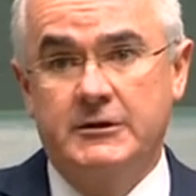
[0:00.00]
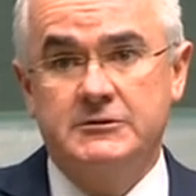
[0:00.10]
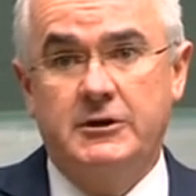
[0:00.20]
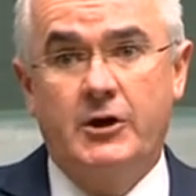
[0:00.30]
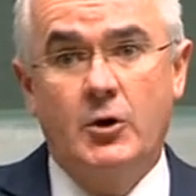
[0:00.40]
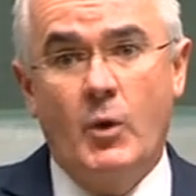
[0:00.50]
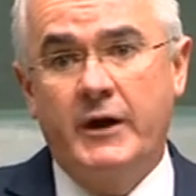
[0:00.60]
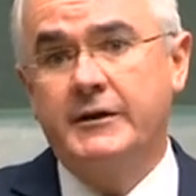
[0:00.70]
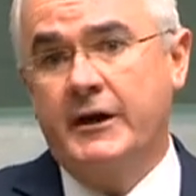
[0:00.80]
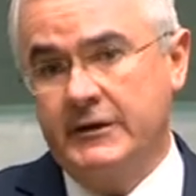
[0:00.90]
So no
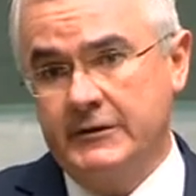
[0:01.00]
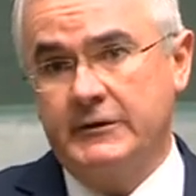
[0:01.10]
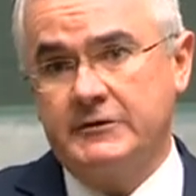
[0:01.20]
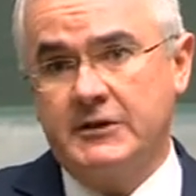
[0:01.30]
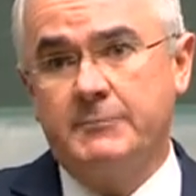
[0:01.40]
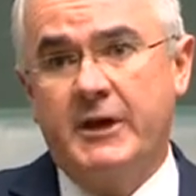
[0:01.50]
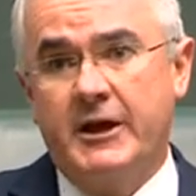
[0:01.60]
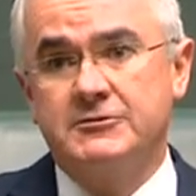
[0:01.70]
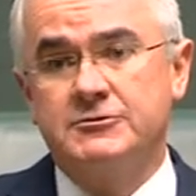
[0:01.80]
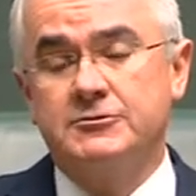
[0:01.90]
wonder some
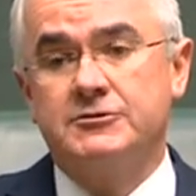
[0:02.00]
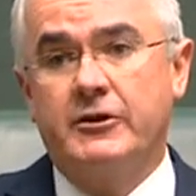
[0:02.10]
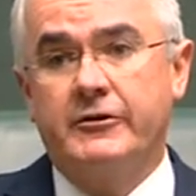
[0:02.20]
councils,